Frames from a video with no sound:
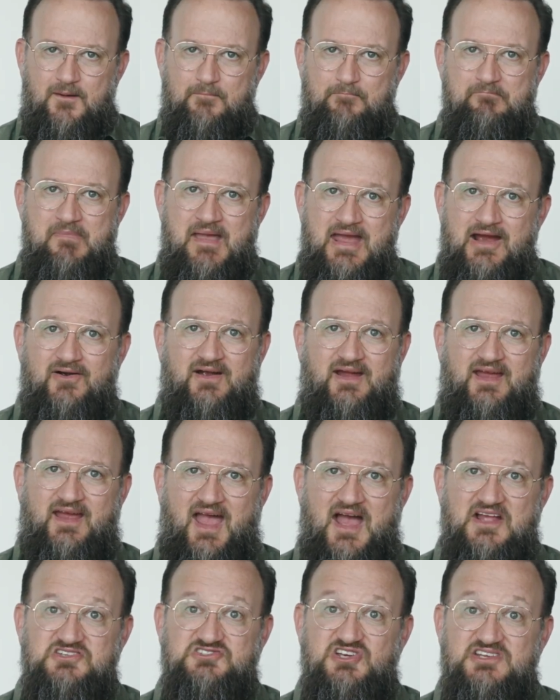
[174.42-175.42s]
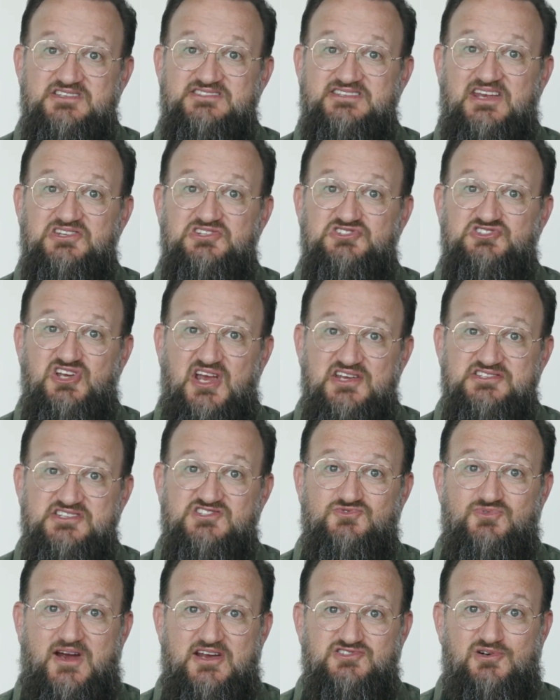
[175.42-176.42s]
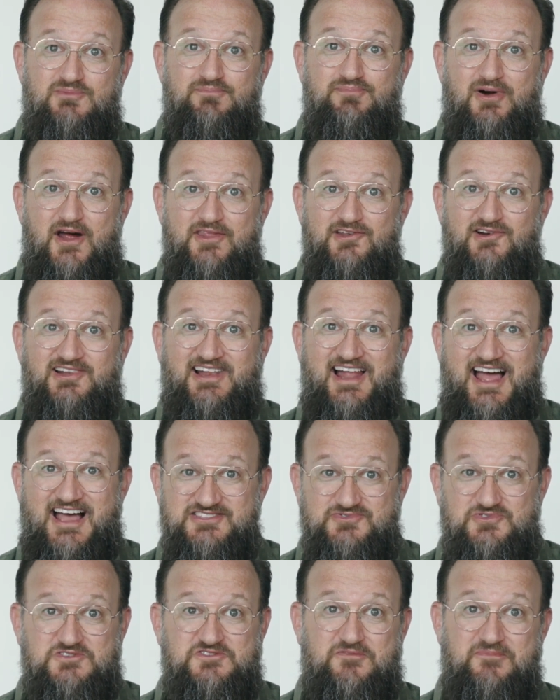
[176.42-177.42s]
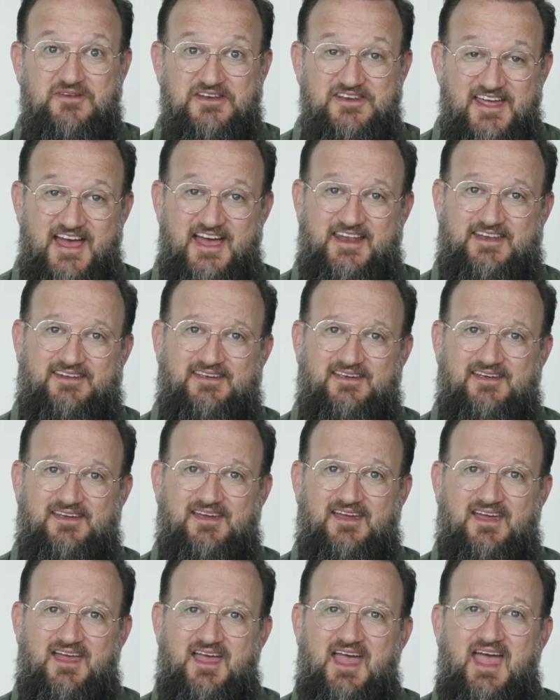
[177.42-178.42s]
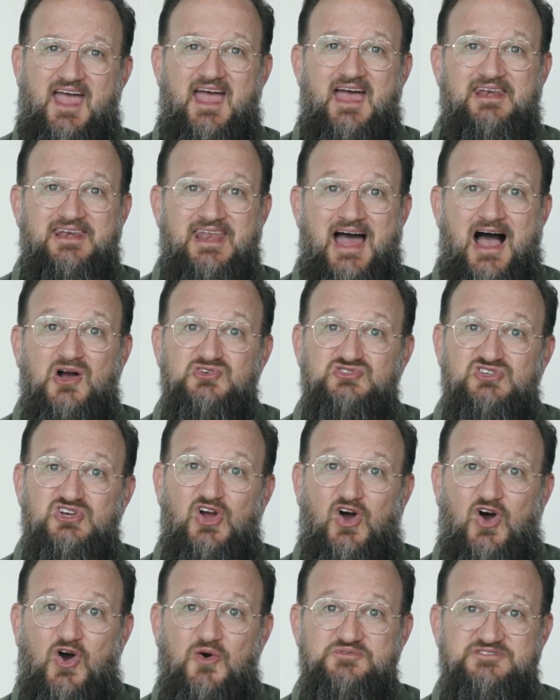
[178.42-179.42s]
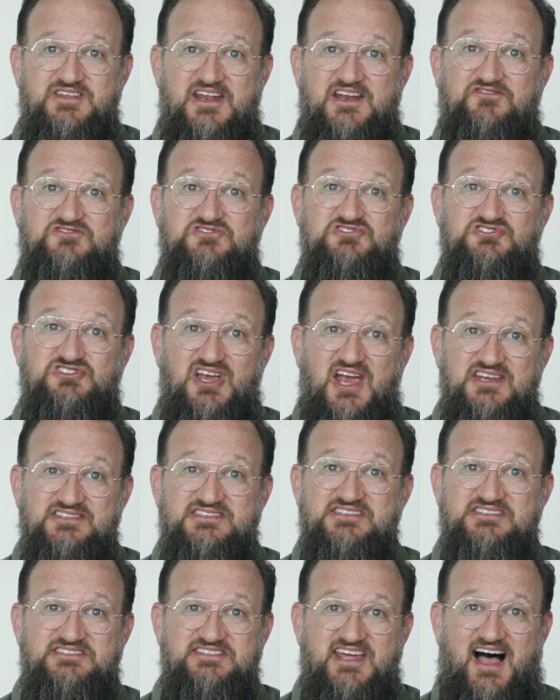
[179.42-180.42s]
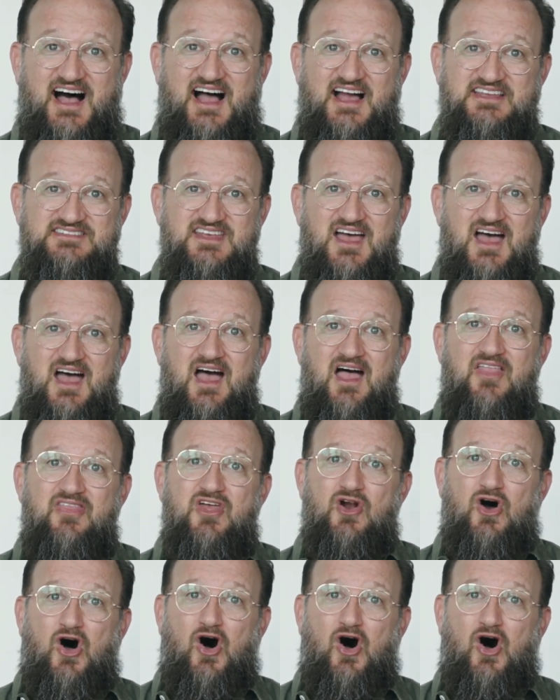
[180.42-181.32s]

Mary had just seen Jesus raise her brother Lazarus from the dead. And now she hopes that if Jesus dies, that